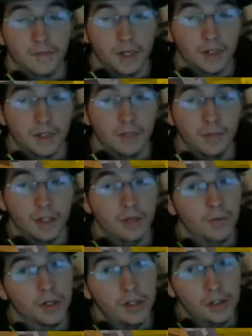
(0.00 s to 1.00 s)
information,
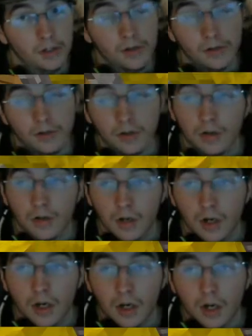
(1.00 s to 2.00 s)
but it works.
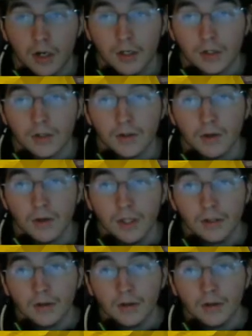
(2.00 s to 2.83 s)
So